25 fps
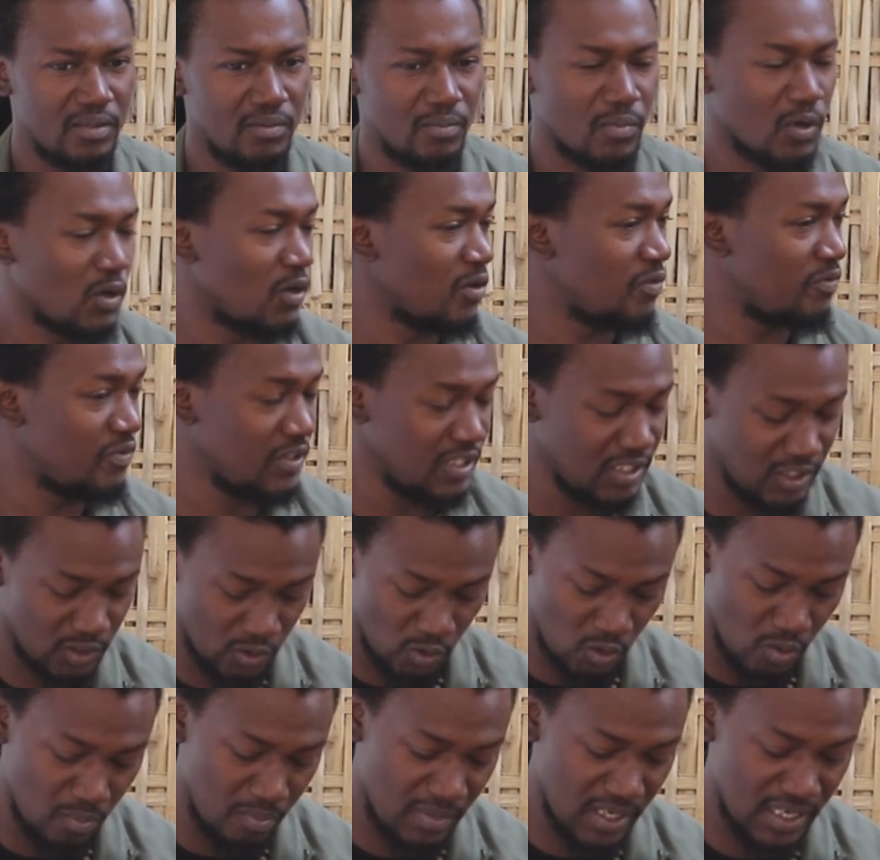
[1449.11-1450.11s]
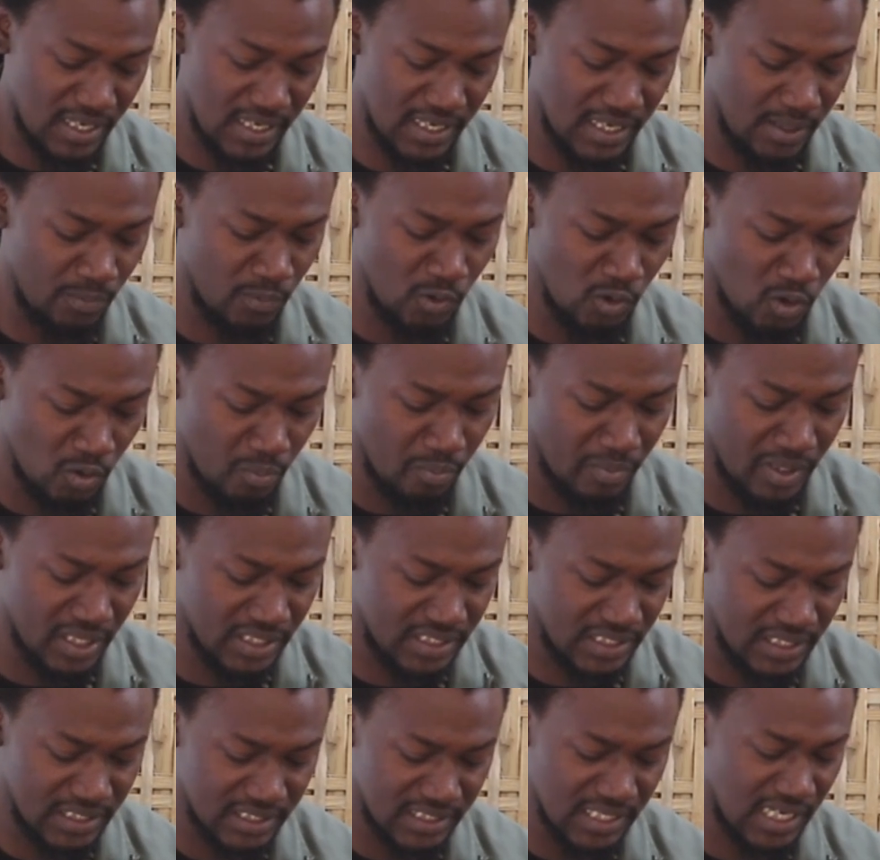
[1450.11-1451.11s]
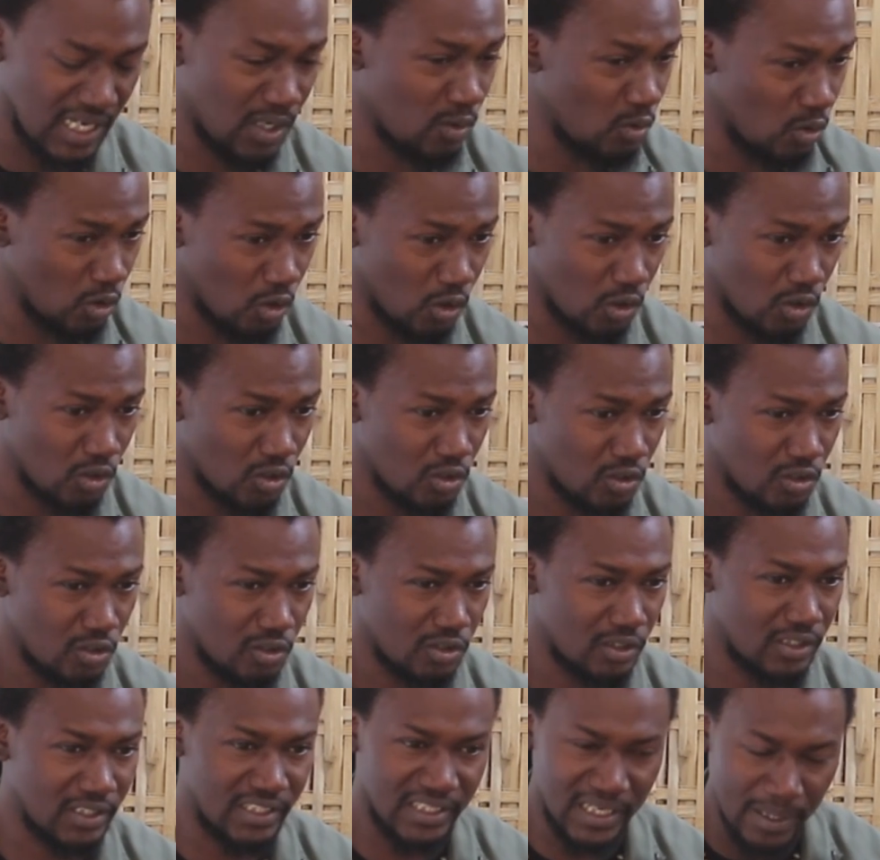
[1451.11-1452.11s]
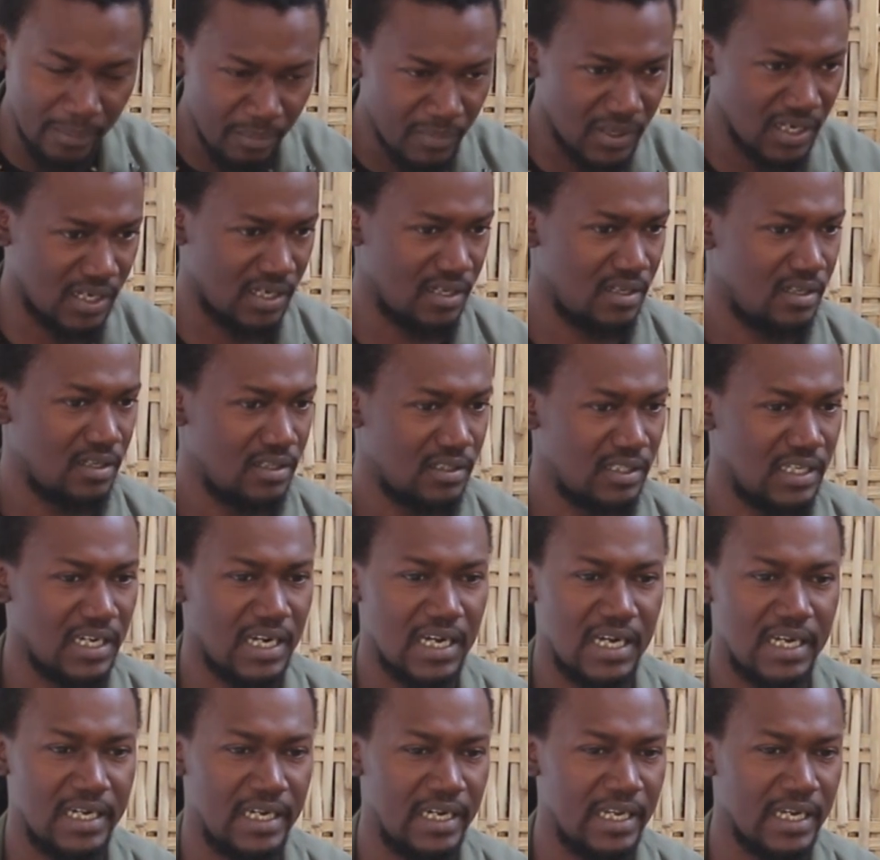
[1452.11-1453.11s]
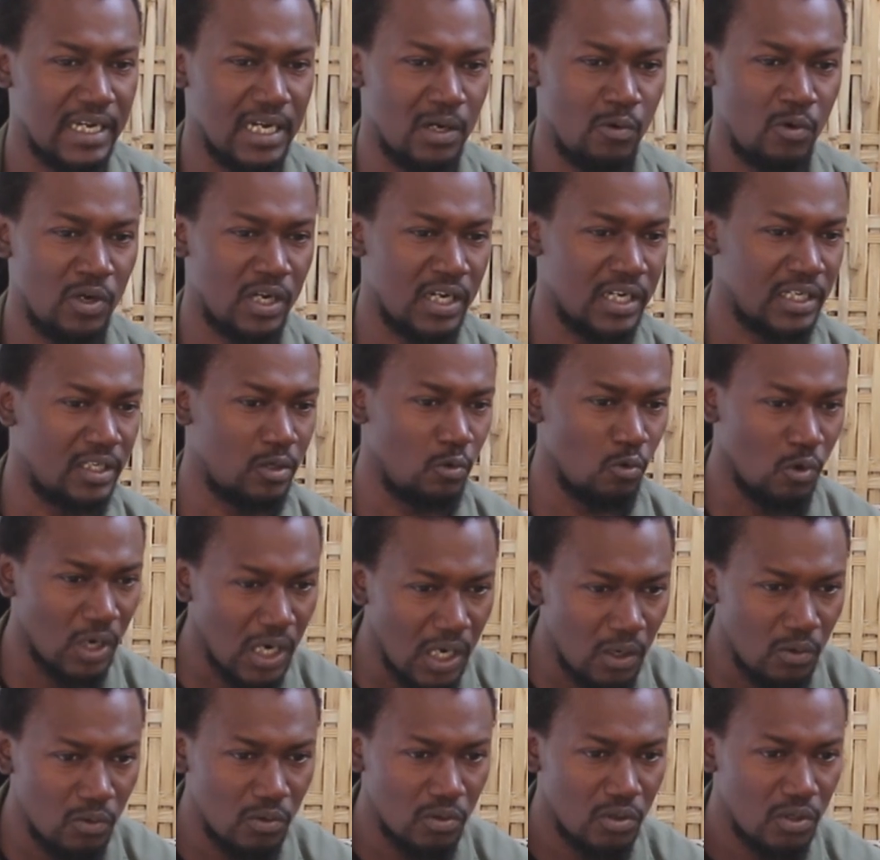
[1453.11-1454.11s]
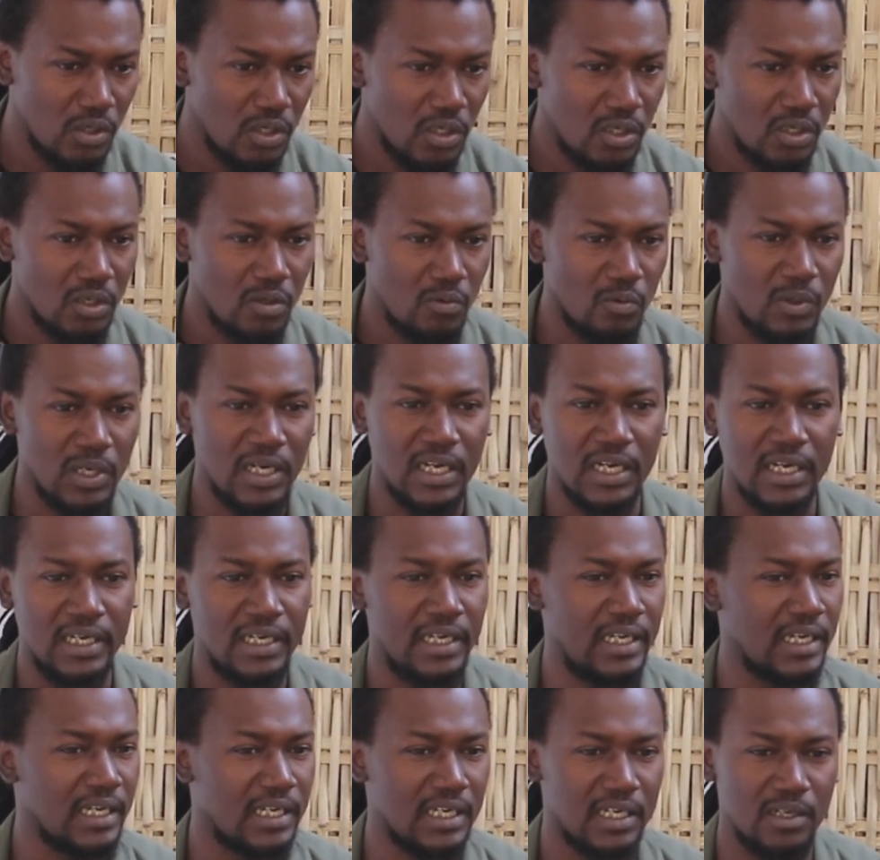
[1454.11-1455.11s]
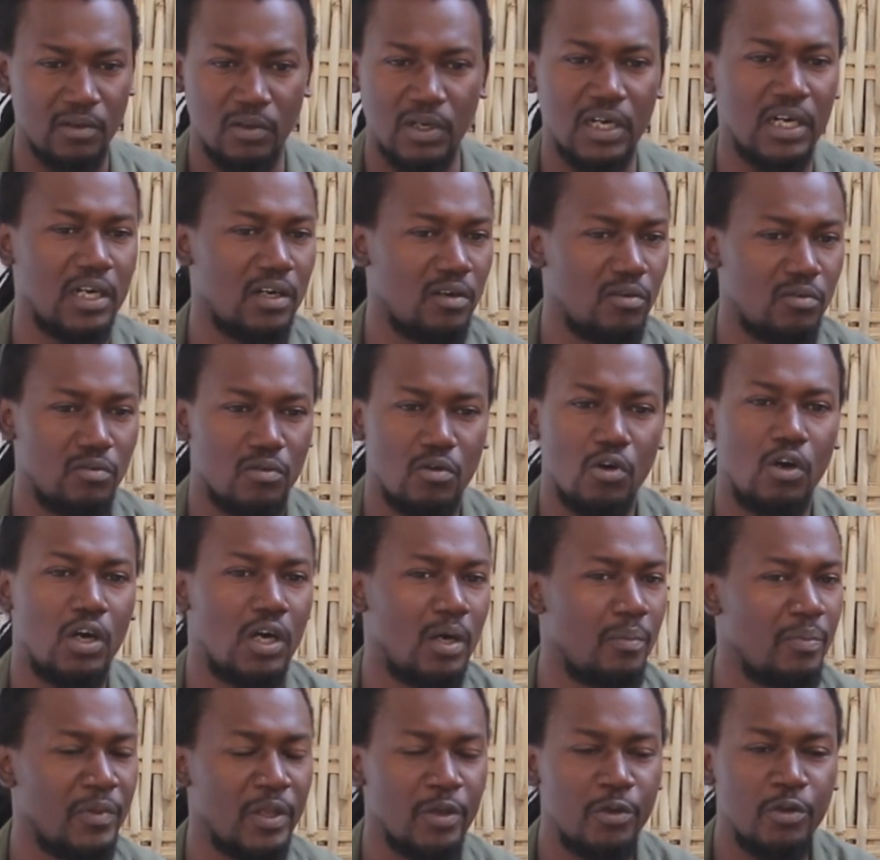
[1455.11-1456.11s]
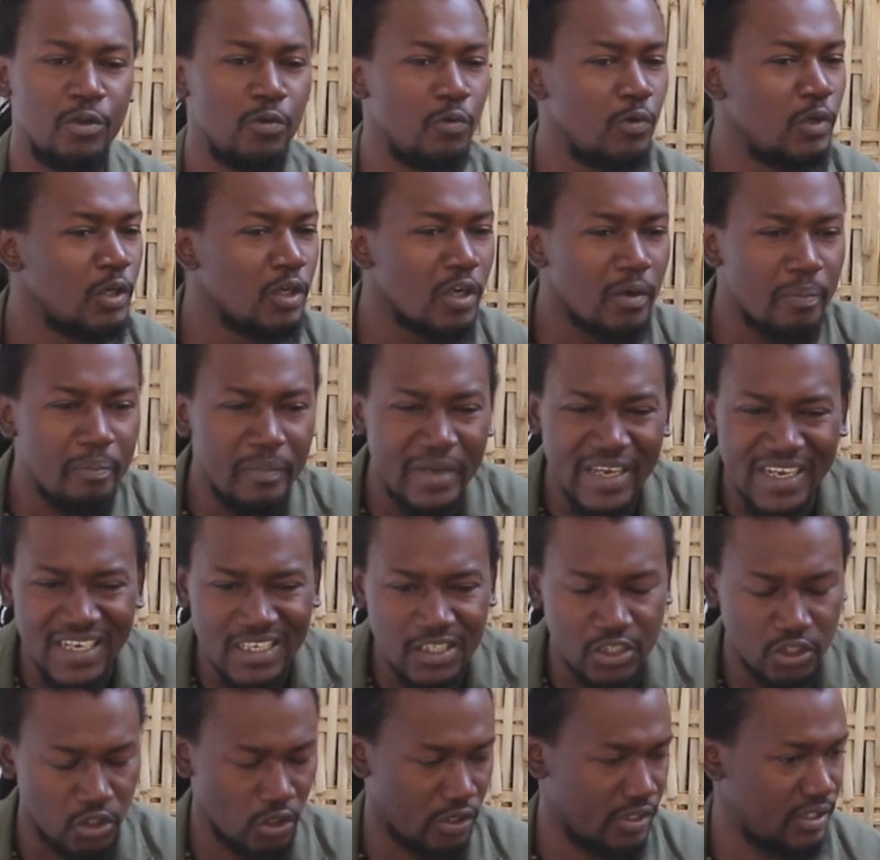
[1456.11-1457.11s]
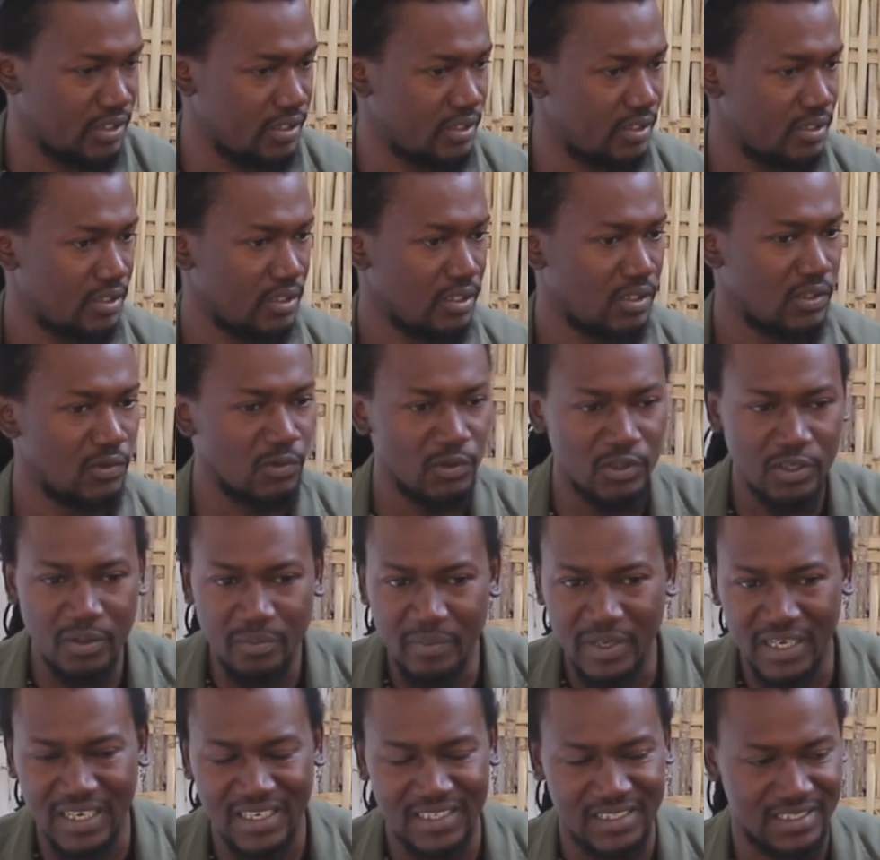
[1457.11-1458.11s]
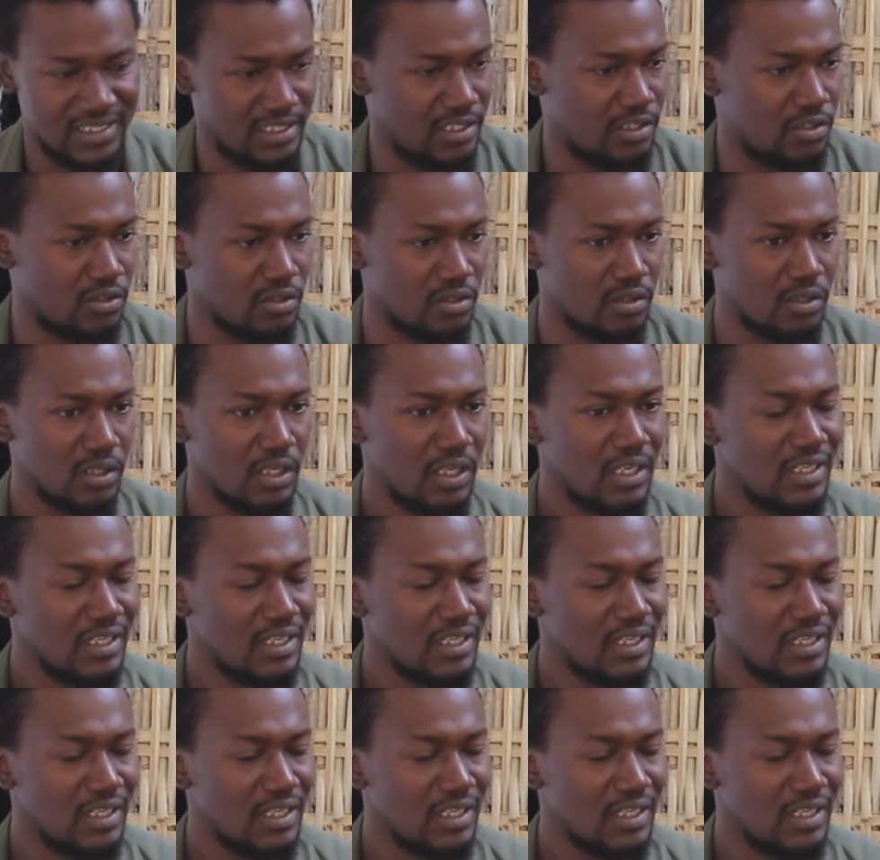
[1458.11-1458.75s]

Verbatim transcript: Bro, fi so mage amulo miche jànguloo demga danga neka wakati wow wala nga nekk waaw koo you will not make a choice you will not make a decision